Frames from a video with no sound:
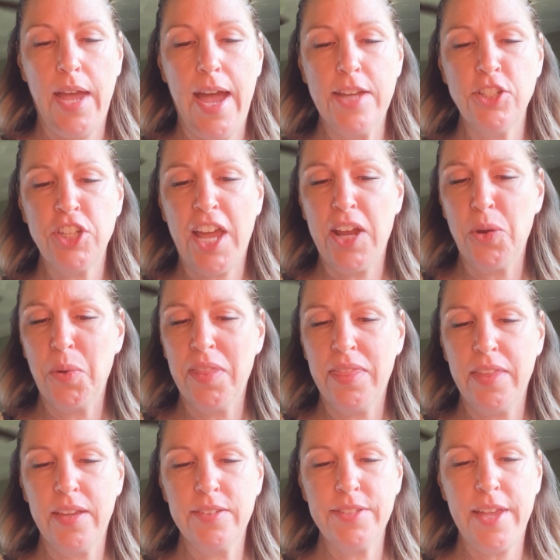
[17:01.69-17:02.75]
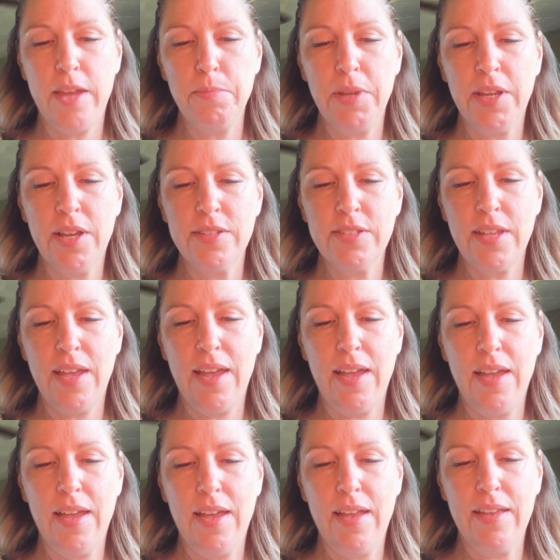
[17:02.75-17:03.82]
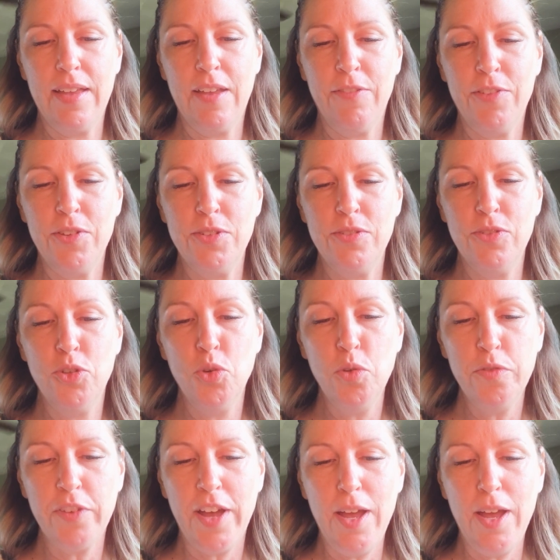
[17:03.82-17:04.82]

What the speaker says: eyeshadow and things on, because if you goof